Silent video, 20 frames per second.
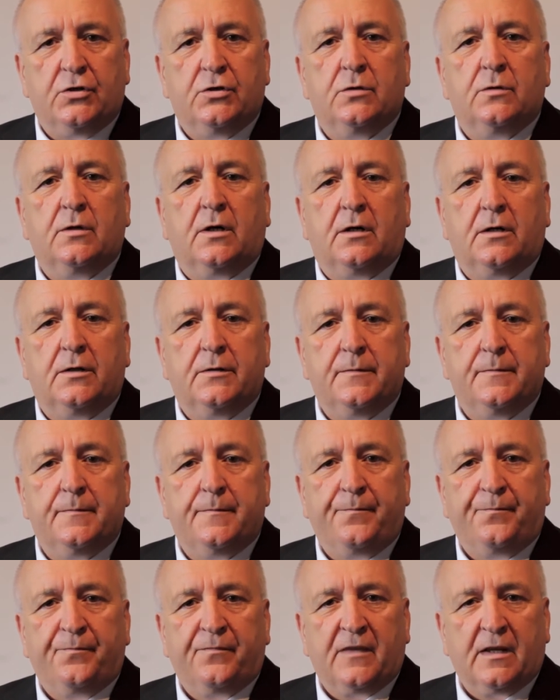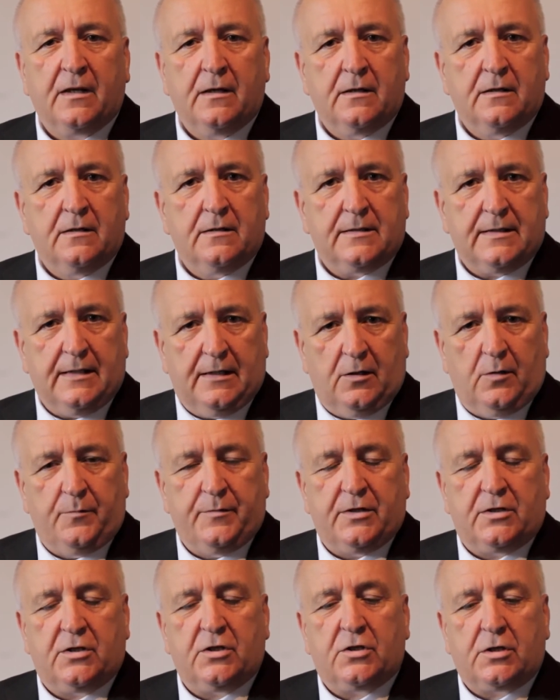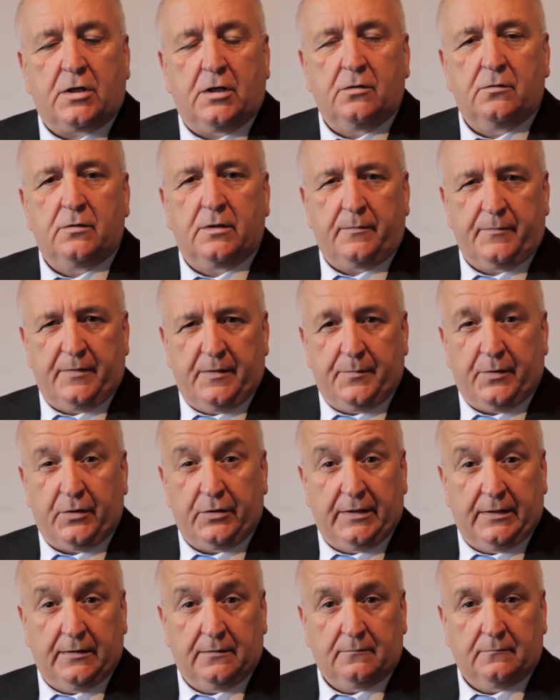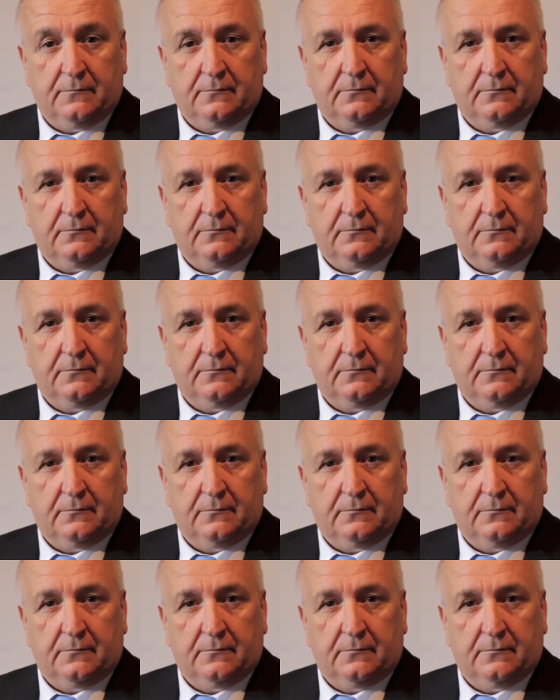you can do at home to help you to tone up your body.